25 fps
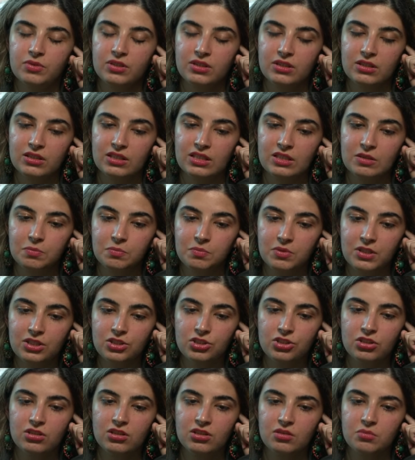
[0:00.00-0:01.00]

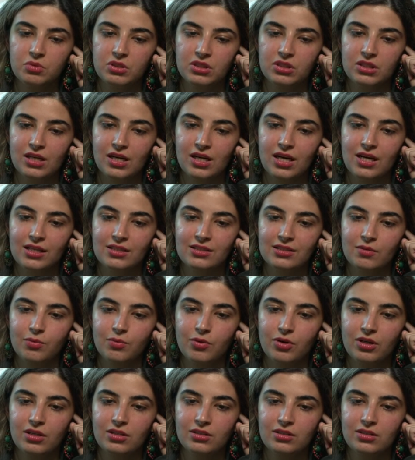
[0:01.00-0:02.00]
especially because
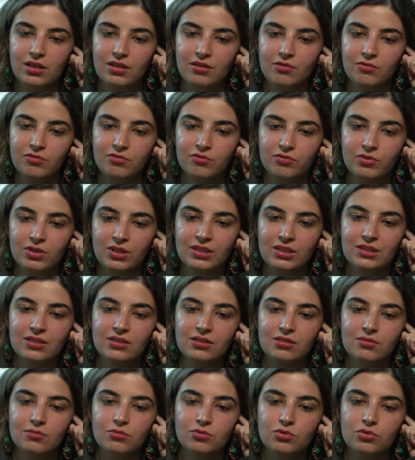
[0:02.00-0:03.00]
opponent kind of
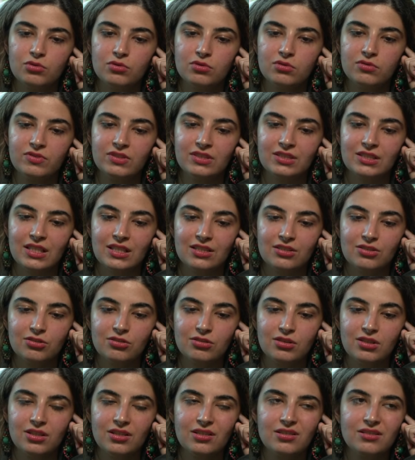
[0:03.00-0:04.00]
wasted a move and then
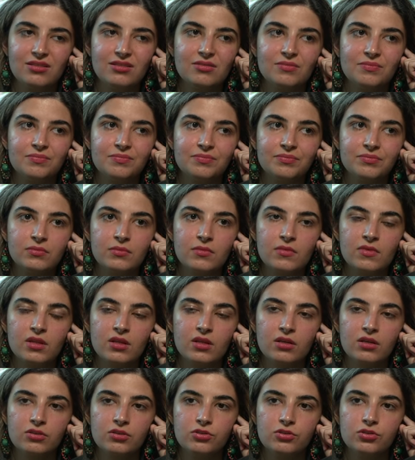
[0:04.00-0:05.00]
took it.
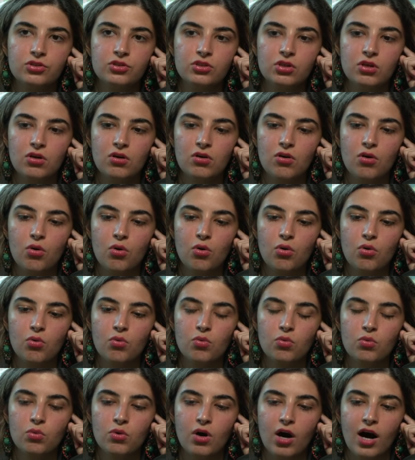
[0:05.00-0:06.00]

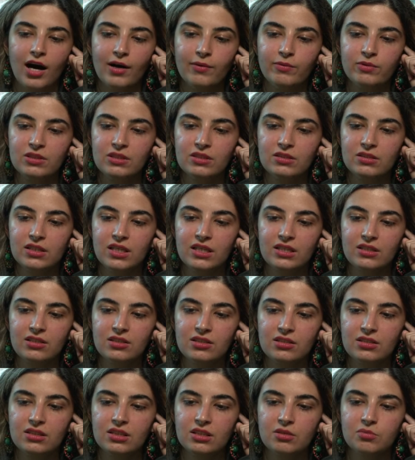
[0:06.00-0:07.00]
So I was
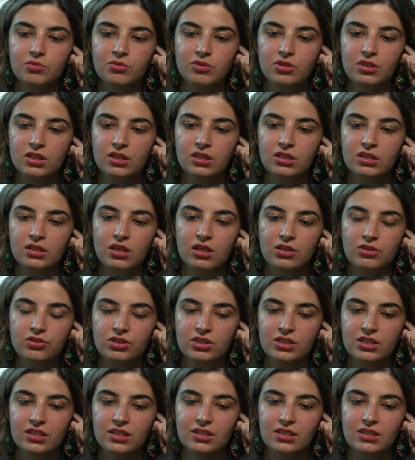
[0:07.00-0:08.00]
getting deeper in
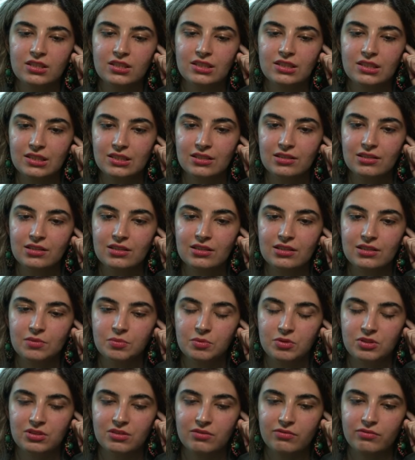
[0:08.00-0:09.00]
understanding these
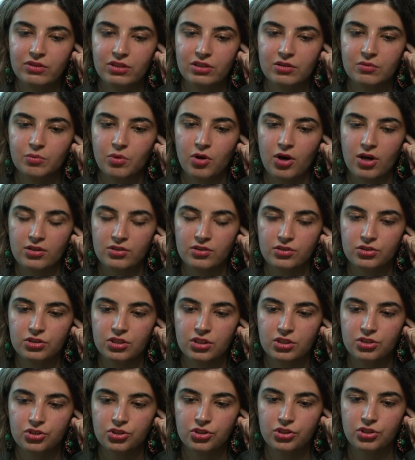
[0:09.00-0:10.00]
specific pawn
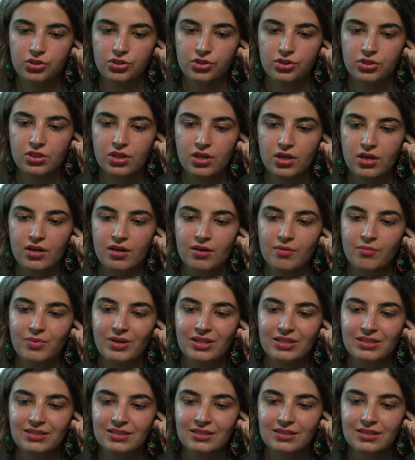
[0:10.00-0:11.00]
structures.
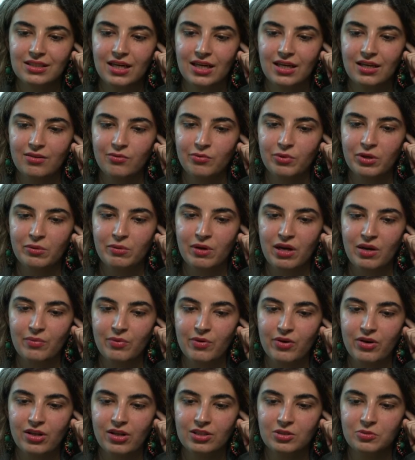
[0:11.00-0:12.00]
But then when my
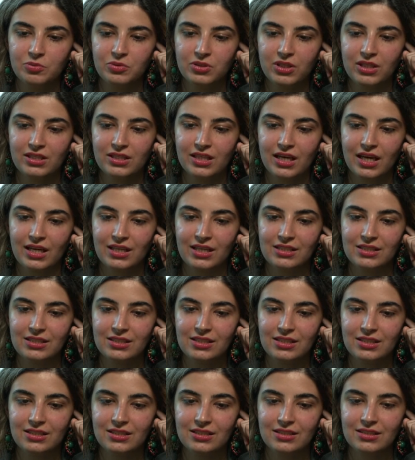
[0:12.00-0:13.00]
opponents played
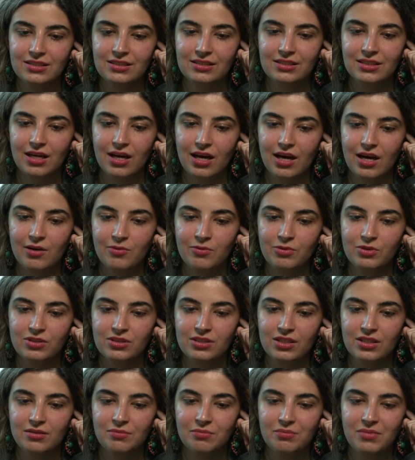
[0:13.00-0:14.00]
a6, I was
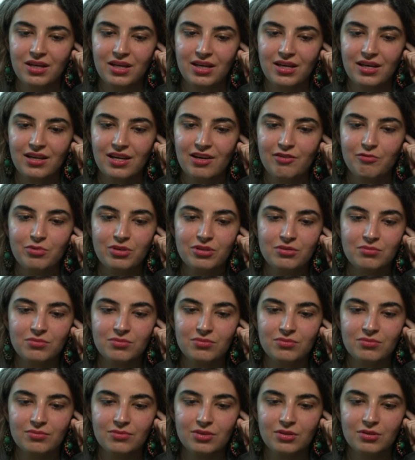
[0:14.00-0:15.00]
like, man, I've
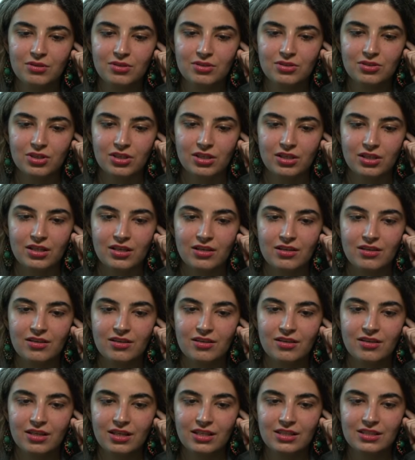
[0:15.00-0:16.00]
been, uh, sorry,
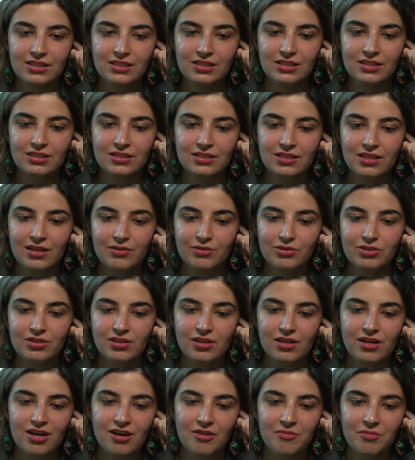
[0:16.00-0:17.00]
a6, then I was like,
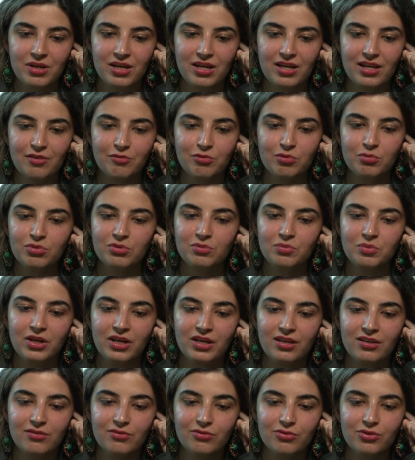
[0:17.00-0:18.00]
oh man, I've been
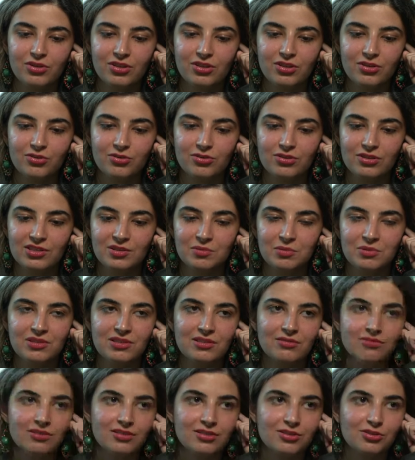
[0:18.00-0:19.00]
preparing for, you know, the
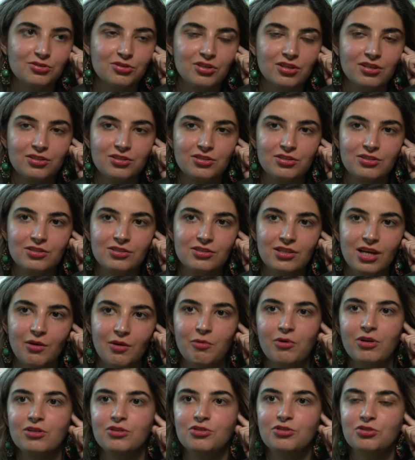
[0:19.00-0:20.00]
specific structures. I
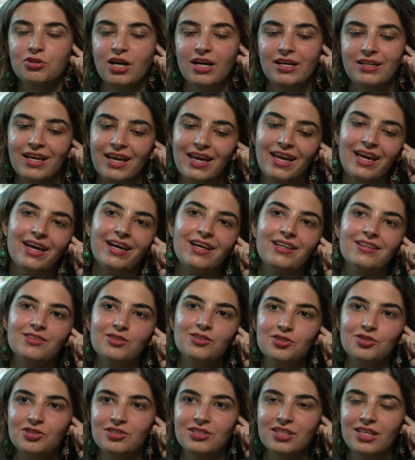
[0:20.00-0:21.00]
want to try it. Eh,
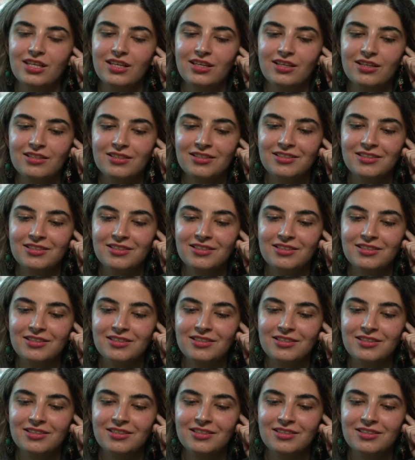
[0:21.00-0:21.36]
let's just take it.